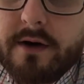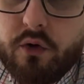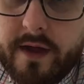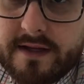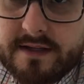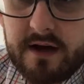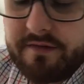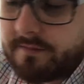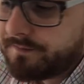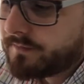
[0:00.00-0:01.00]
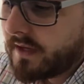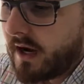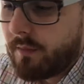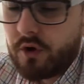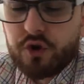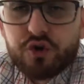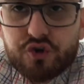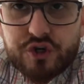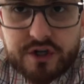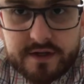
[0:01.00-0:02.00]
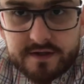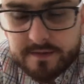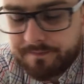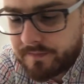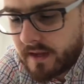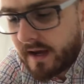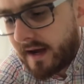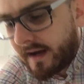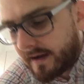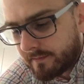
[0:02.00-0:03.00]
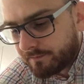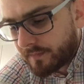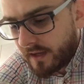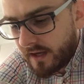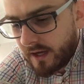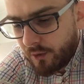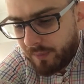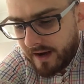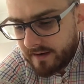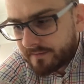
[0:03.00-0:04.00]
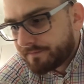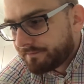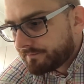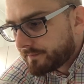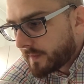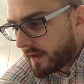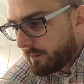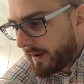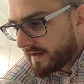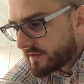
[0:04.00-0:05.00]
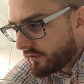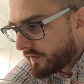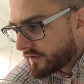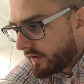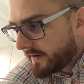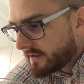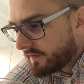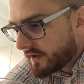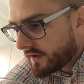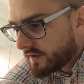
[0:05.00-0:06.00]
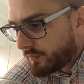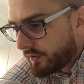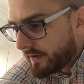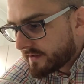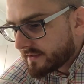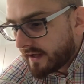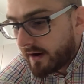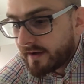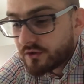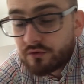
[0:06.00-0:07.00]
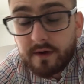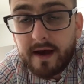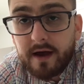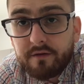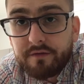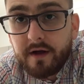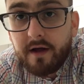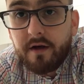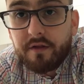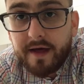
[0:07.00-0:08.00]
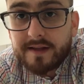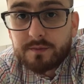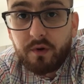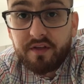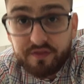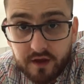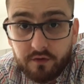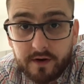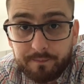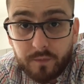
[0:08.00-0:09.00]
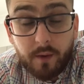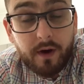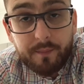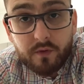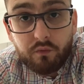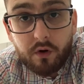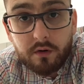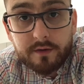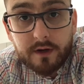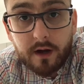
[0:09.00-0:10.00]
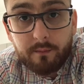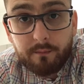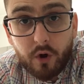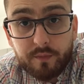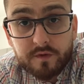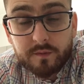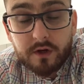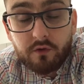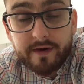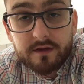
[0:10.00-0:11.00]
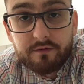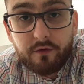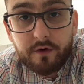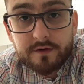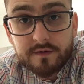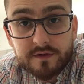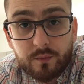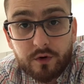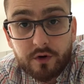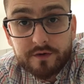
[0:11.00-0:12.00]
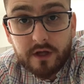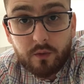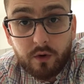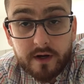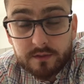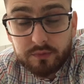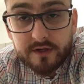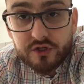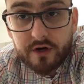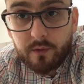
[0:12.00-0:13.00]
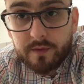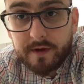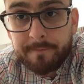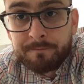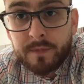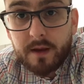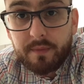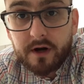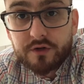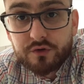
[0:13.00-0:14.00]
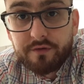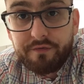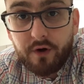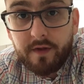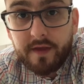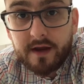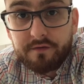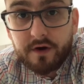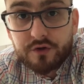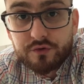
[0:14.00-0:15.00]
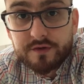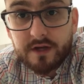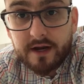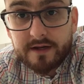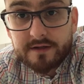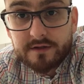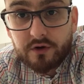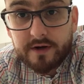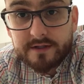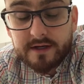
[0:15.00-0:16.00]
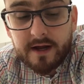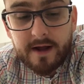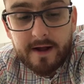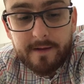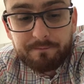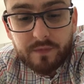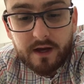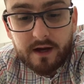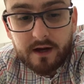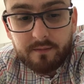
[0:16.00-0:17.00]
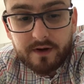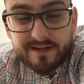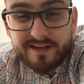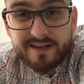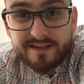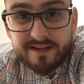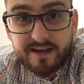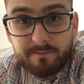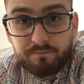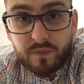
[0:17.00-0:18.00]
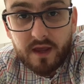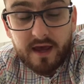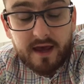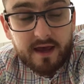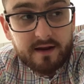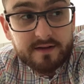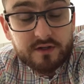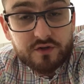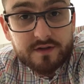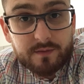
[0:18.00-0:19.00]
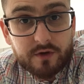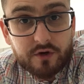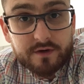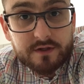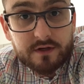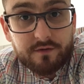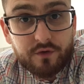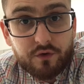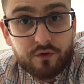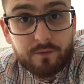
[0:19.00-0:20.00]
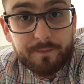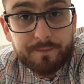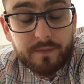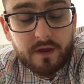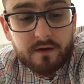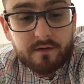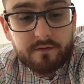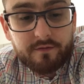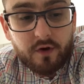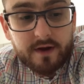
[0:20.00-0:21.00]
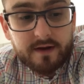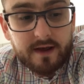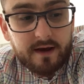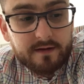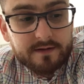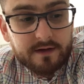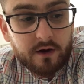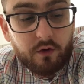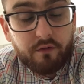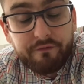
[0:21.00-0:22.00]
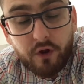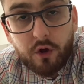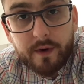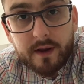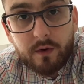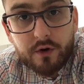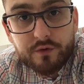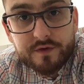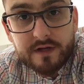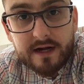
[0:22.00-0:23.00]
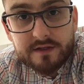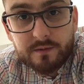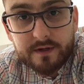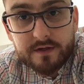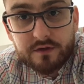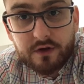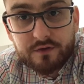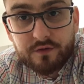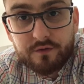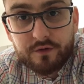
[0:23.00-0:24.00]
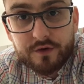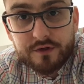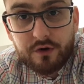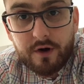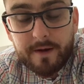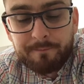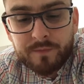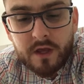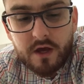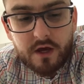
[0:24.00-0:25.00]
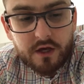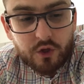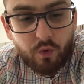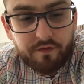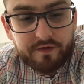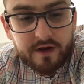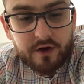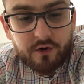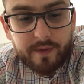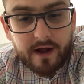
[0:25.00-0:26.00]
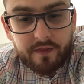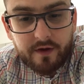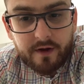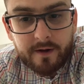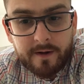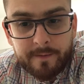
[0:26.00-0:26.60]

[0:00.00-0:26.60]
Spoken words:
and all that stuff. Now, I'm no nutritionist, but based on the scientific experience that I do have, that's my theory. I might be wrong. I'm open to be corrected for it, so if someone knows otherwise, please share it with me. But I do find that if I do start exercising, I tend to get sick. And it's interesting because if you find out or follow anyone who starts to exercise for the first time, you often hear about the